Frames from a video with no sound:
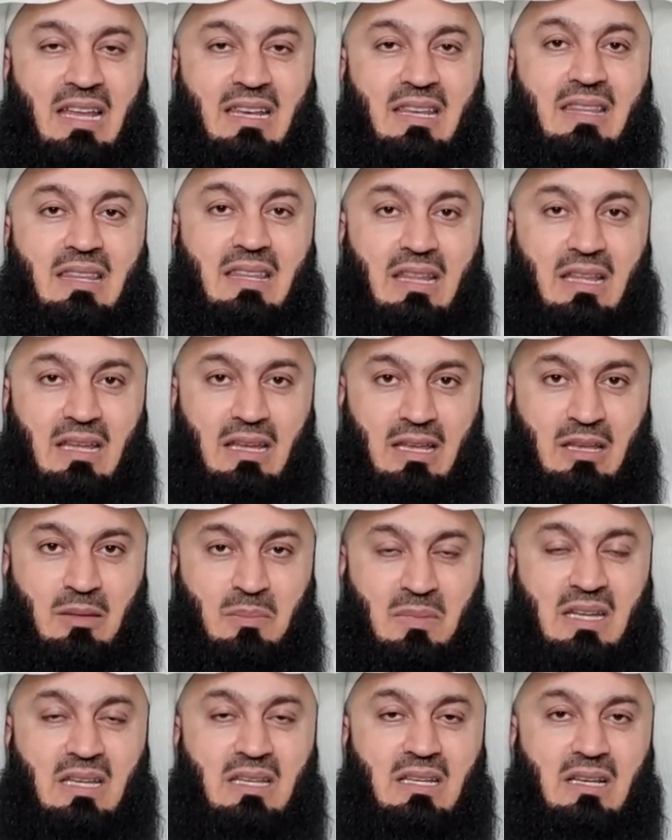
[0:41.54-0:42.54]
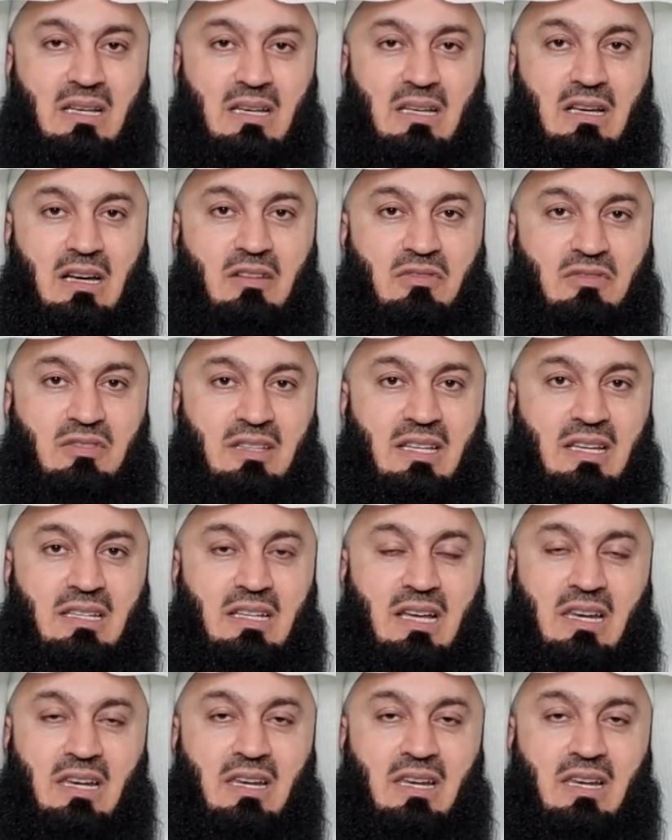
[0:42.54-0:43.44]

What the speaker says: And immediately after that,